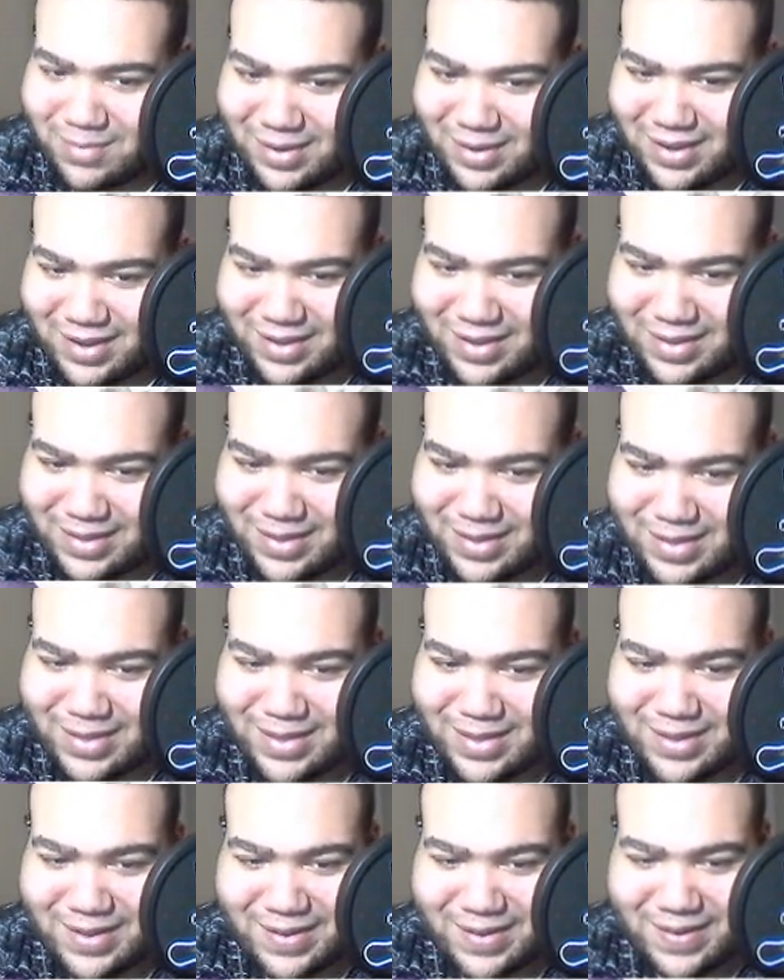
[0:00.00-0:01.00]
because
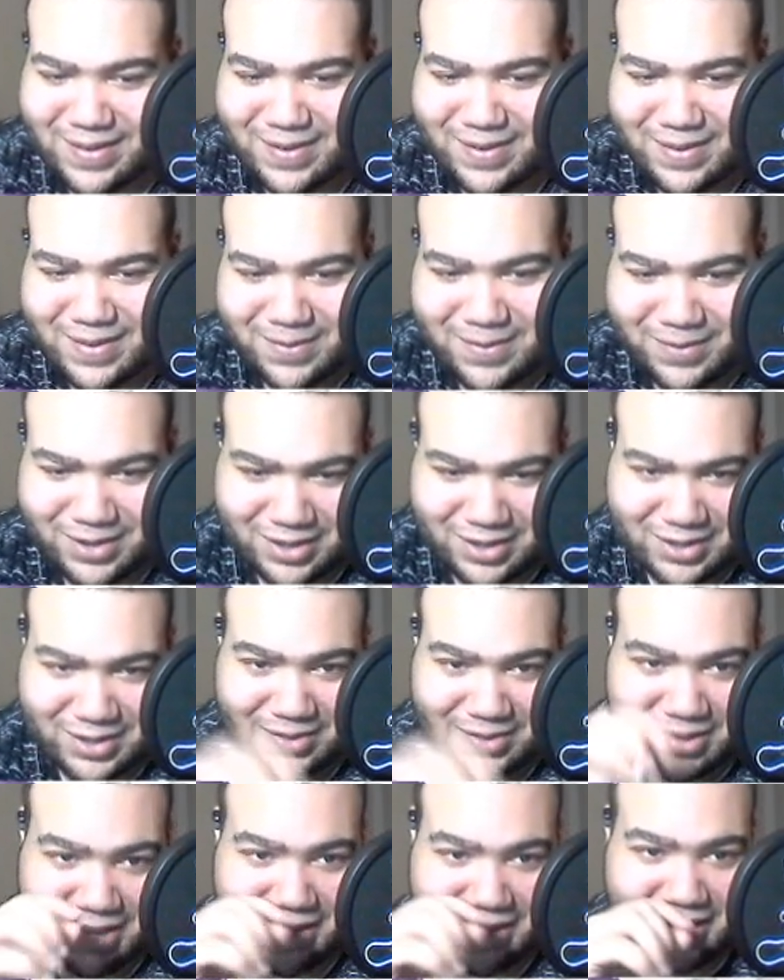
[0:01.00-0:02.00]
when you do
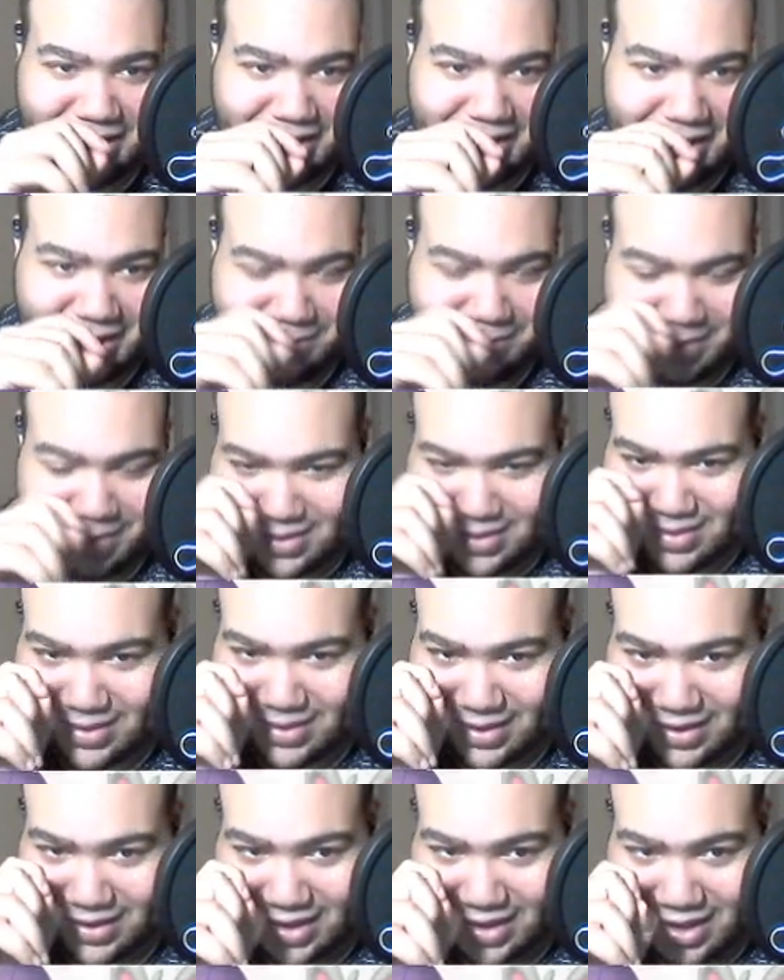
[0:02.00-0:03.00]
that, it kind of makes the
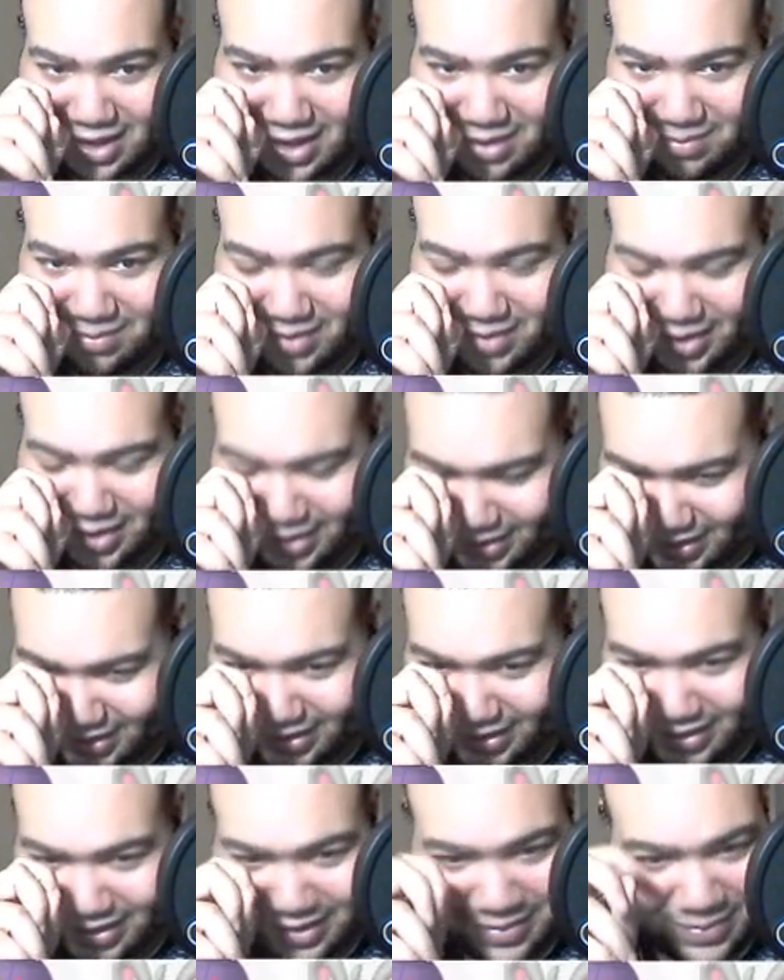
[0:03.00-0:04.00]
game kind of
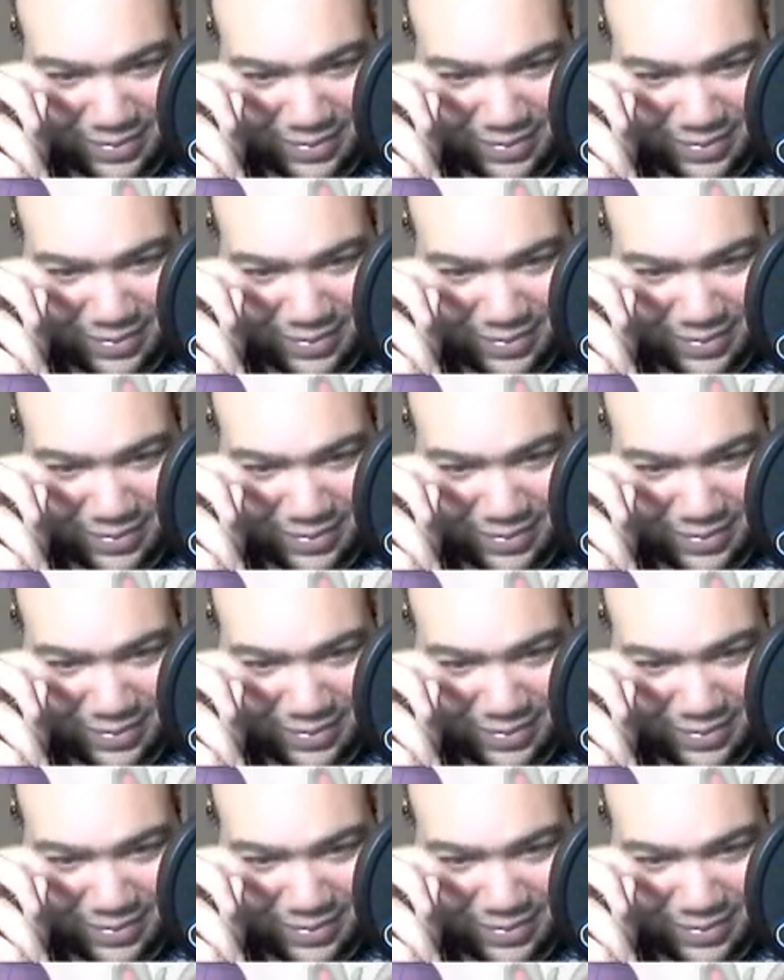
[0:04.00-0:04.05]
like.